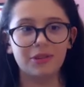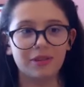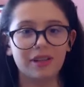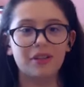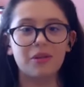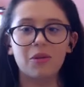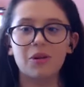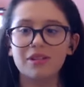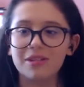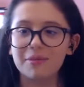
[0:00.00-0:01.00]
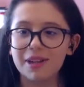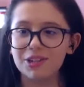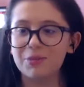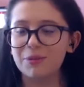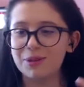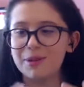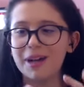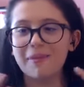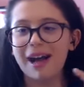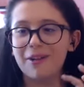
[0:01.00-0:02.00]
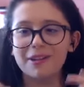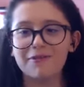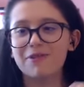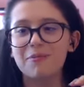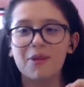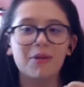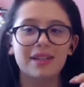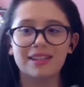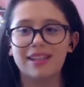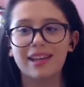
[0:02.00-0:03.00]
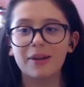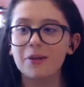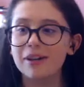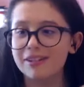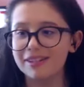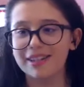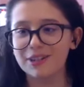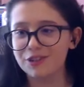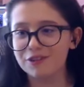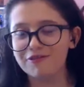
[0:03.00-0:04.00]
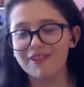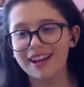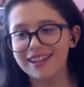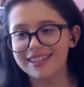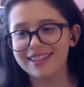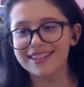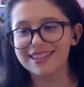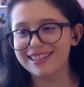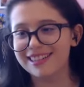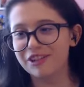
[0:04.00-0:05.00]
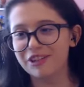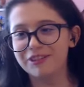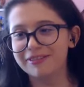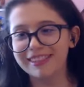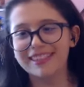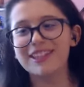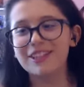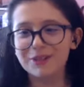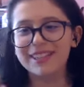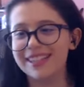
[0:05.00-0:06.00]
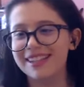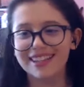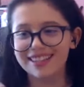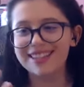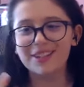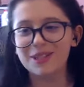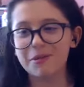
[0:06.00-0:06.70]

in the world so much, but when you come out even for a moment to like get water and text your friend, it doesn't lose anything. It's still so